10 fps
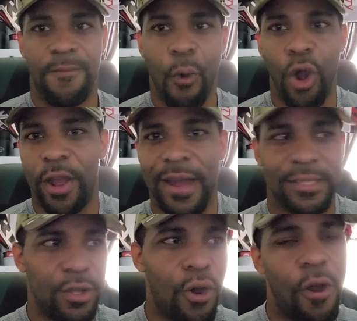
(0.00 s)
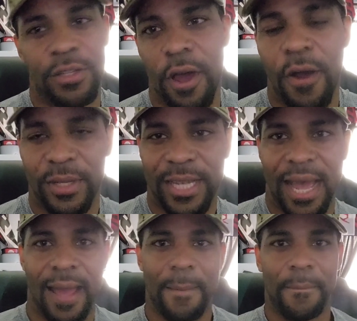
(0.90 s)
Ford guts cars all the
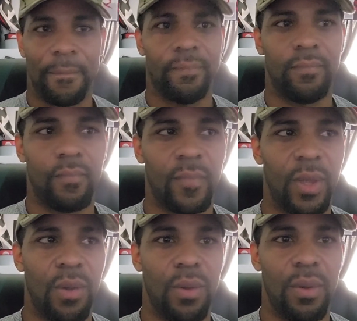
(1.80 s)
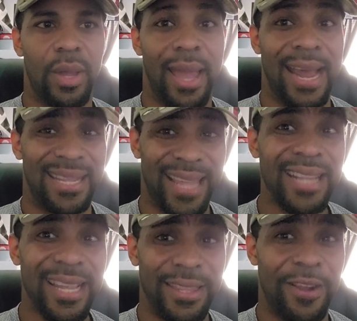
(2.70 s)
time. And I
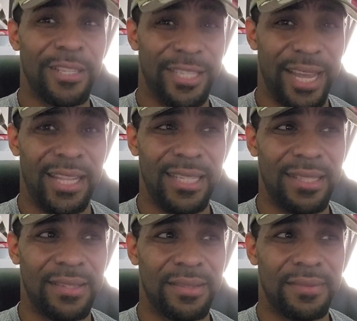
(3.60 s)
think that they're jealous